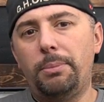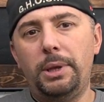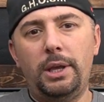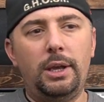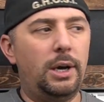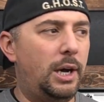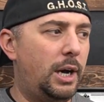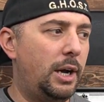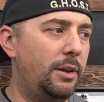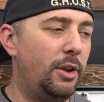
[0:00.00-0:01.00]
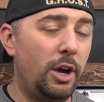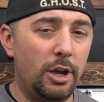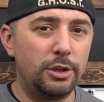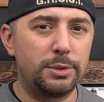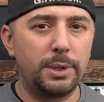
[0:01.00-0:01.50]
to be not
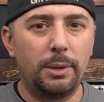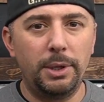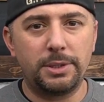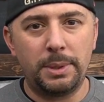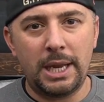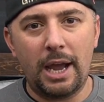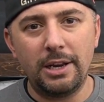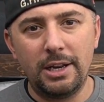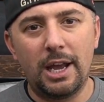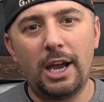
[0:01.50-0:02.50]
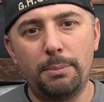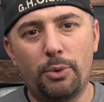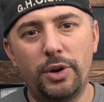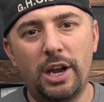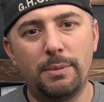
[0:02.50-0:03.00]
100% complete, it's
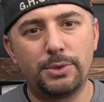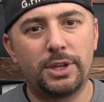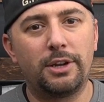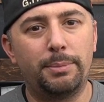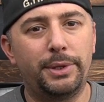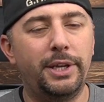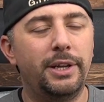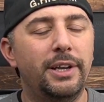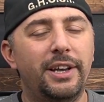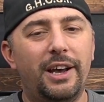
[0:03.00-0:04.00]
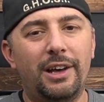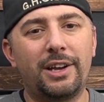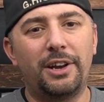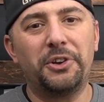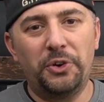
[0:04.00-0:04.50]
99.9% complete. I'll
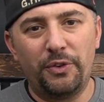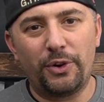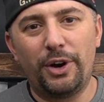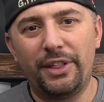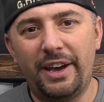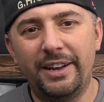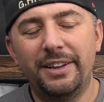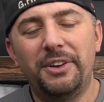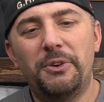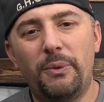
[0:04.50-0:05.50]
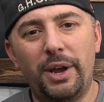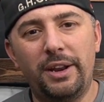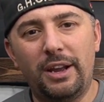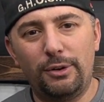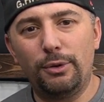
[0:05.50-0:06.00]
kind of go over all that
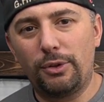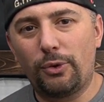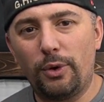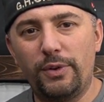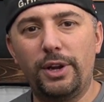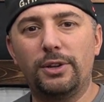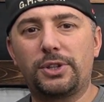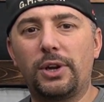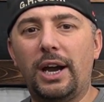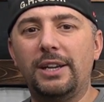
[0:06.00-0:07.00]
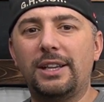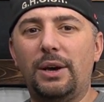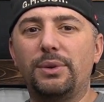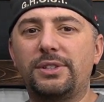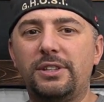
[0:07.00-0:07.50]
when I do the tour video. So guys, I
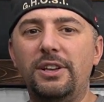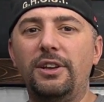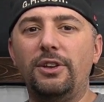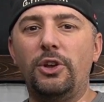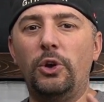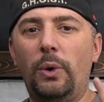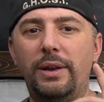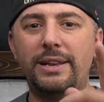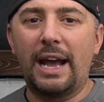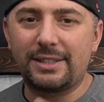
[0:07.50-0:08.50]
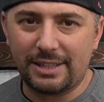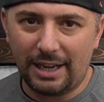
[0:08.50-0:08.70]
will see you next